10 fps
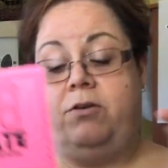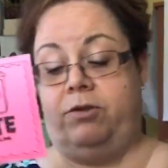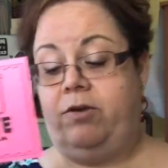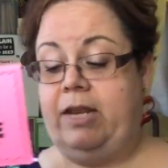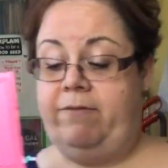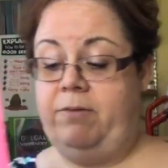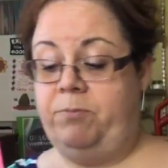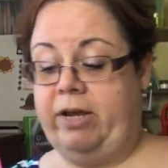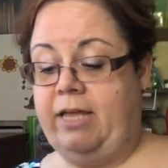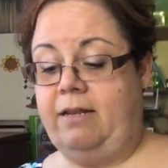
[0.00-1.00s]
Oh, you could even
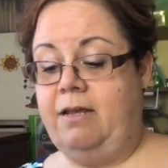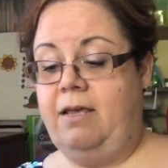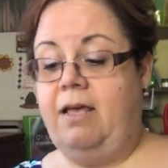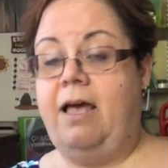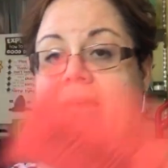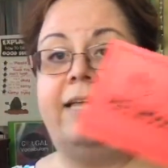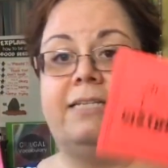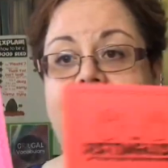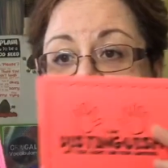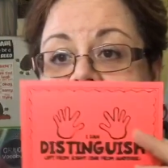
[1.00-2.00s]
bring in, I
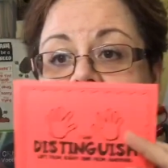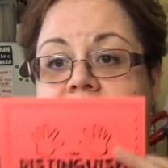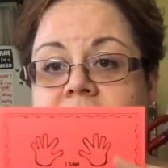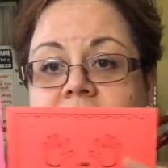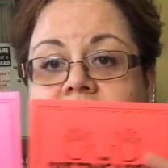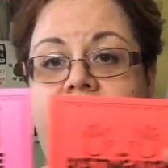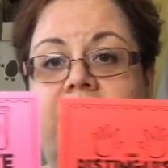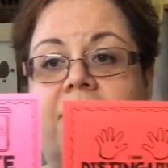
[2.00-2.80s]
can distinguish